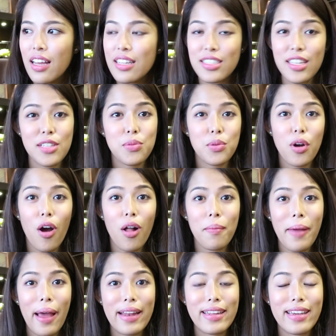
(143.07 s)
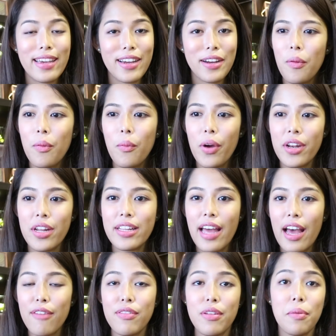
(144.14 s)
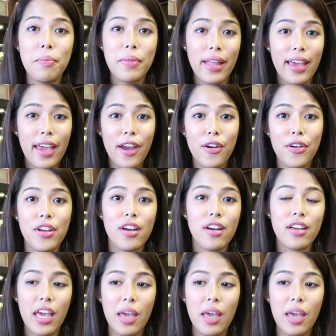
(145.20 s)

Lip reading: Since we're all mad here, why not have play area,